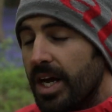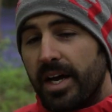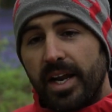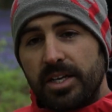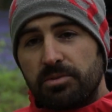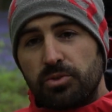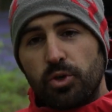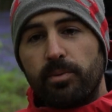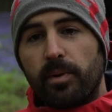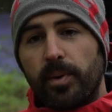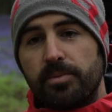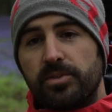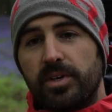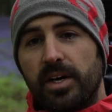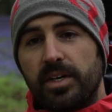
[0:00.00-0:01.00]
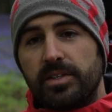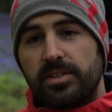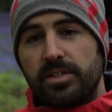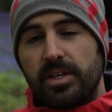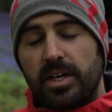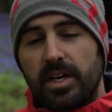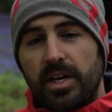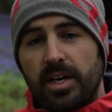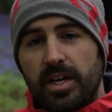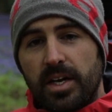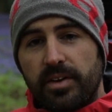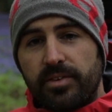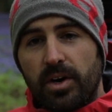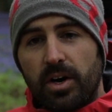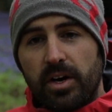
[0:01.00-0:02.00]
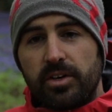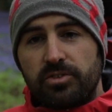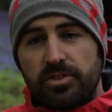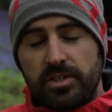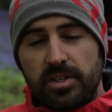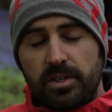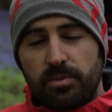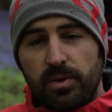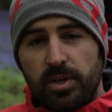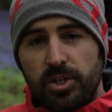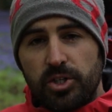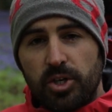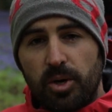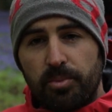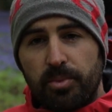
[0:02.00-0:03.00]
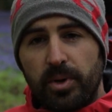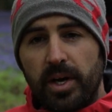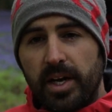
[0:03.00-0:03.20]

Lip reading: And as we're talking about websites, if you are interested in a workshop,